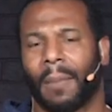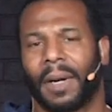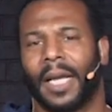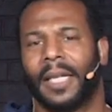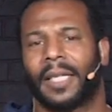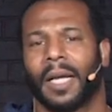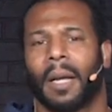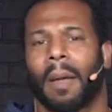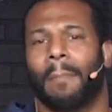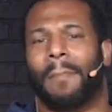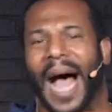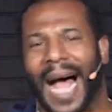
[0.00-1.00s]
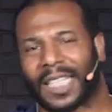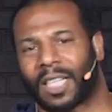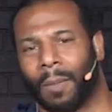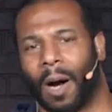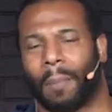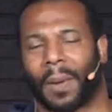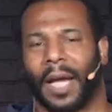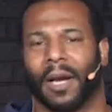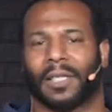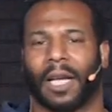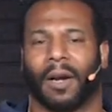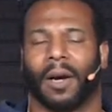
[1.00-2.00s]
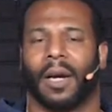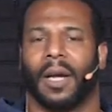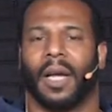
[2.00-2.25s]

of these basketball players that are